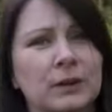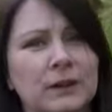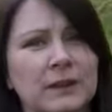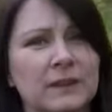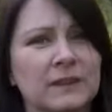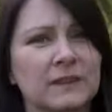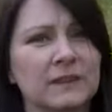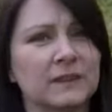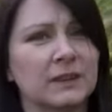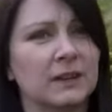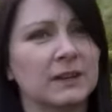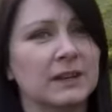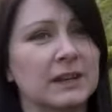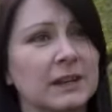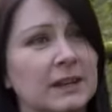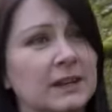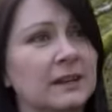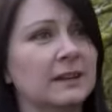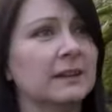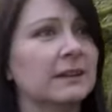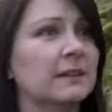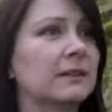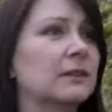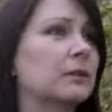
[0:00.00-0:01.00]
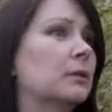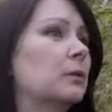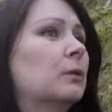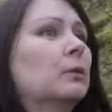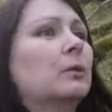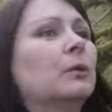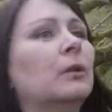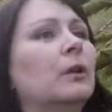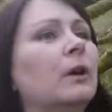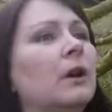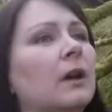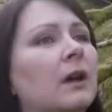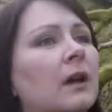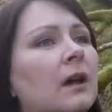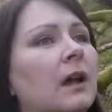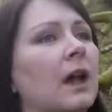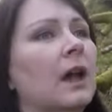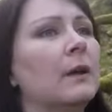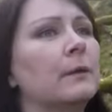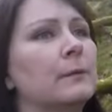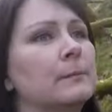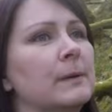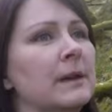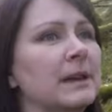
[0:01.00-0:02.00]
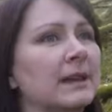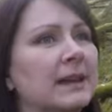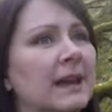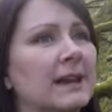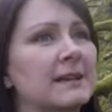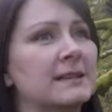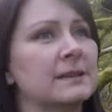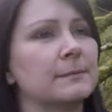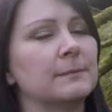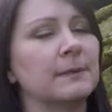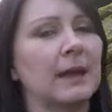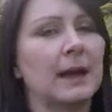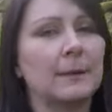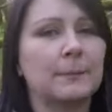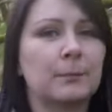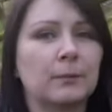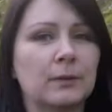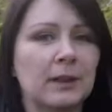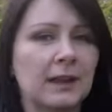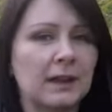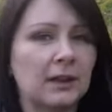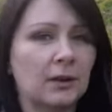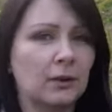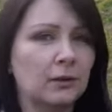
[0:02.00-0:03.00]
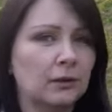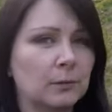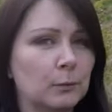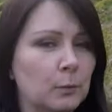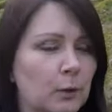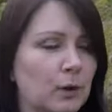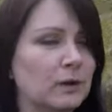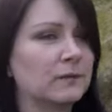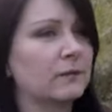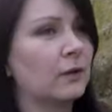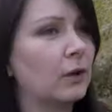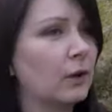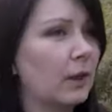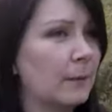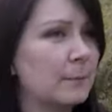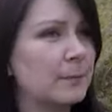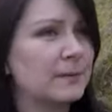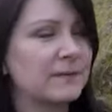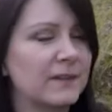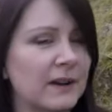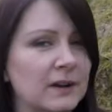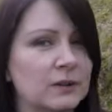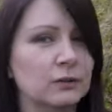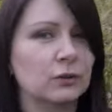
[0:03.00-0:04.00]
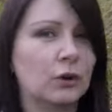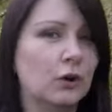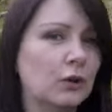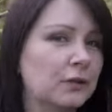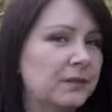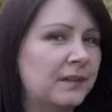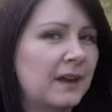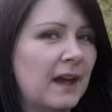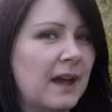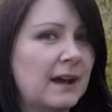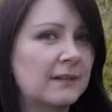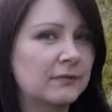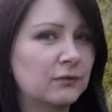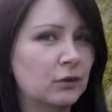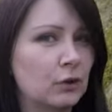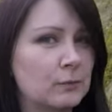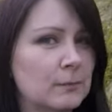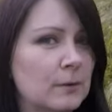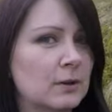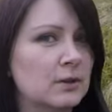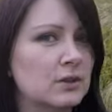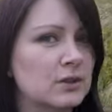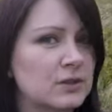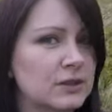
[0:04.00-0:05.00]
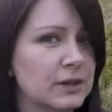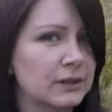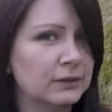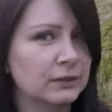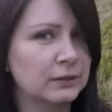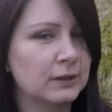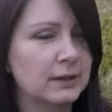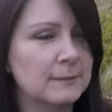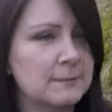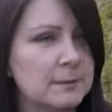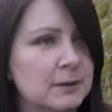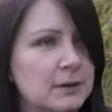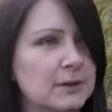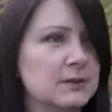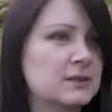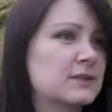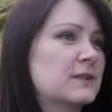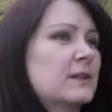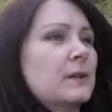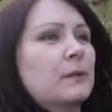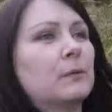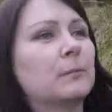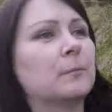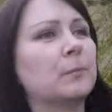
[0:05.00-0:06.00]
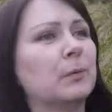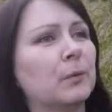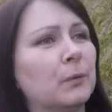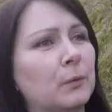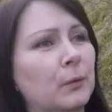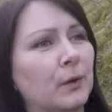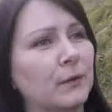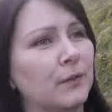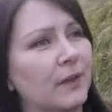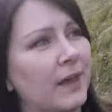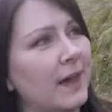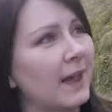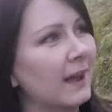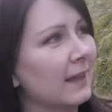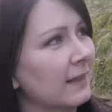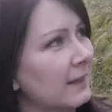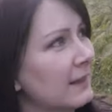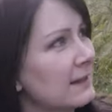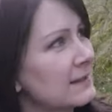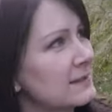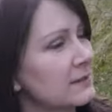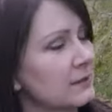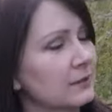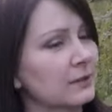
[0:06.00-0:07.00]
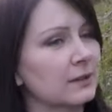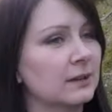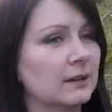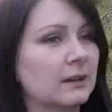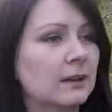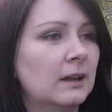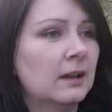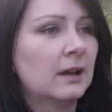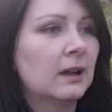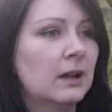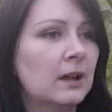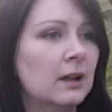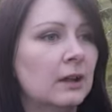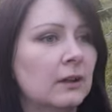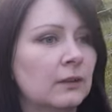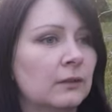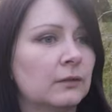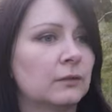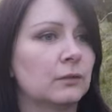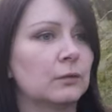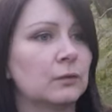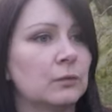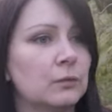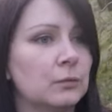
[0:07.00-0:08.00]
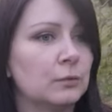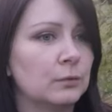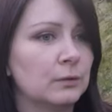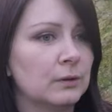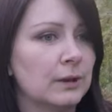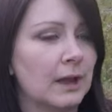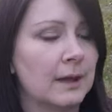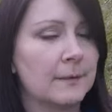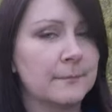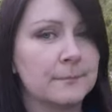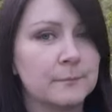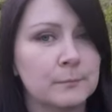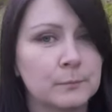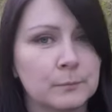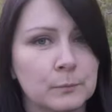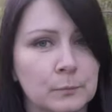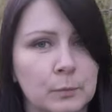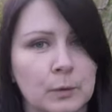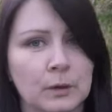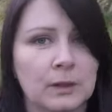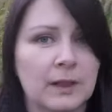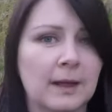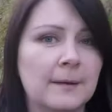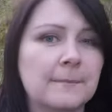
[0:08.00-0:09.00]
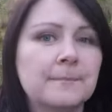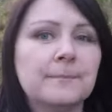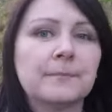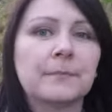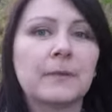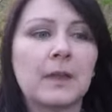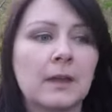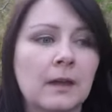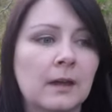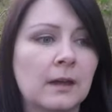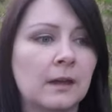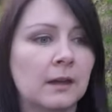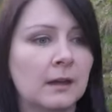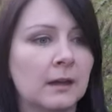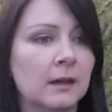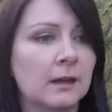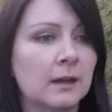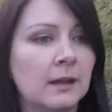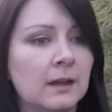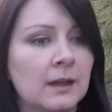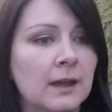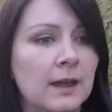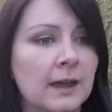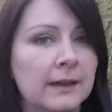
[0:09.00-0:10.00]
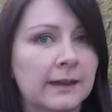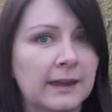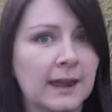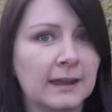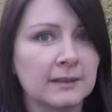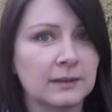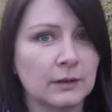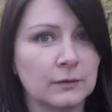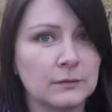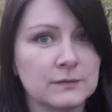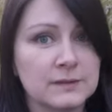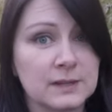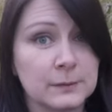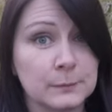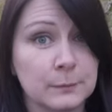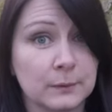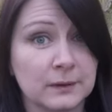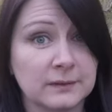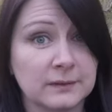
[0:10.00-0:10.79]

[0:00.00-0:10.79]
sunny, so might get some dappled light on the waterfall. I prefer not to have too much sun on it because it'll blow out the highlights on it. So yeah, we'll get down and see what we can